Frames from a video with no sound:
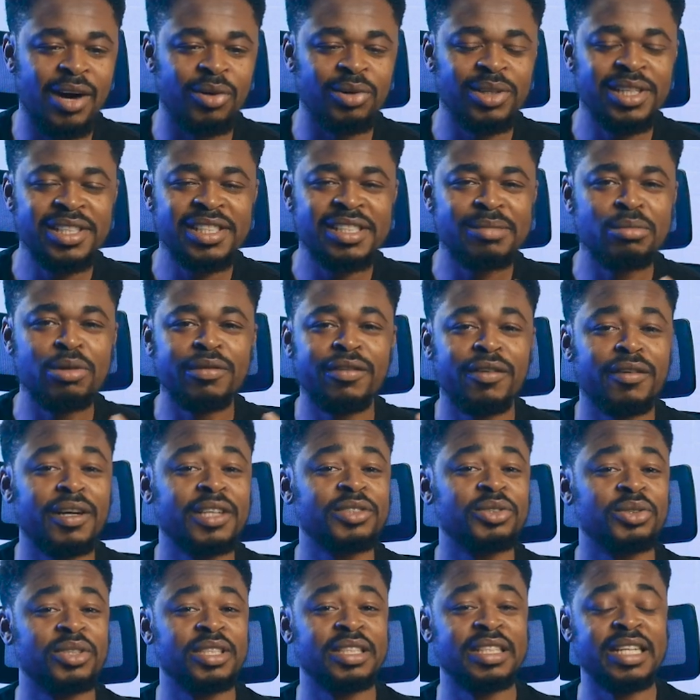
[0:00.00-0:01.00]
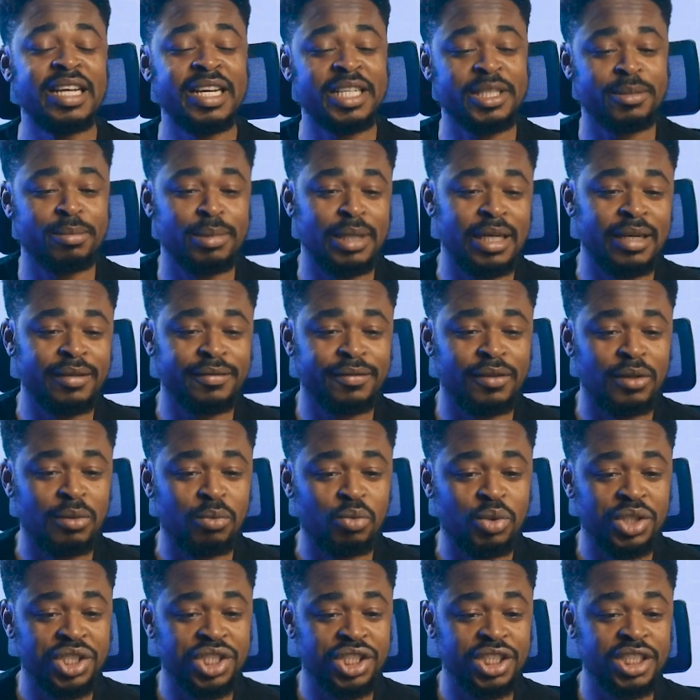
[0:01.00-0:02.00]
Now let's move over to the next
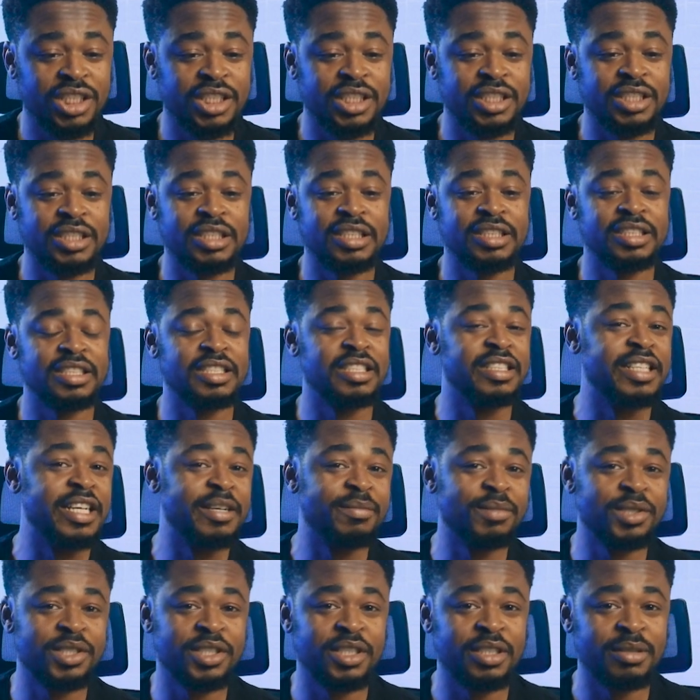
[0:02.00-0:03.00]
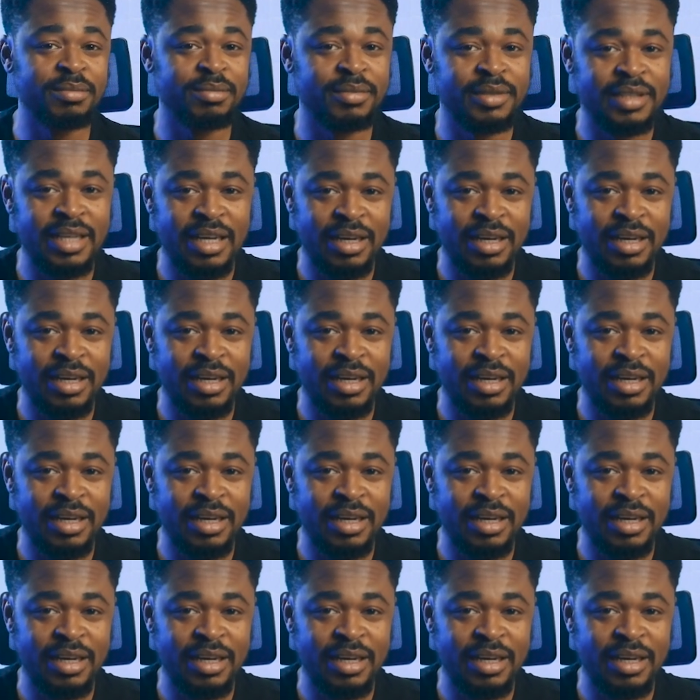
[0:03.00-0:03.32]
platform, which is Namecheap.